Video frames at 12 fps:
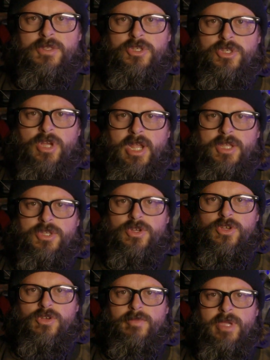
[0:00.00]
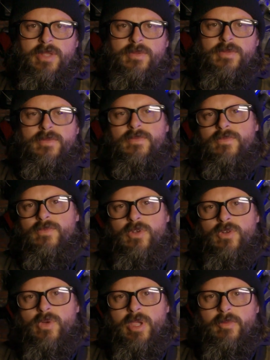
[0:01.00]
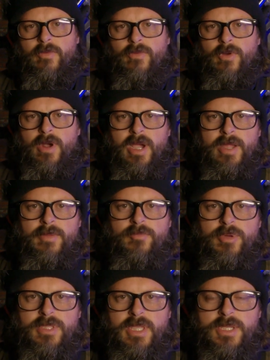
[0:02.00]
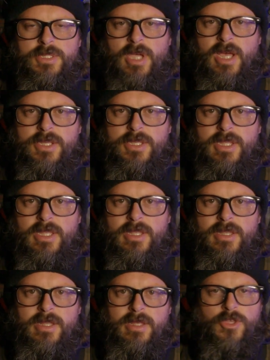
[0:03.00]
Just try to screw them in real quick before I put the exhaust in.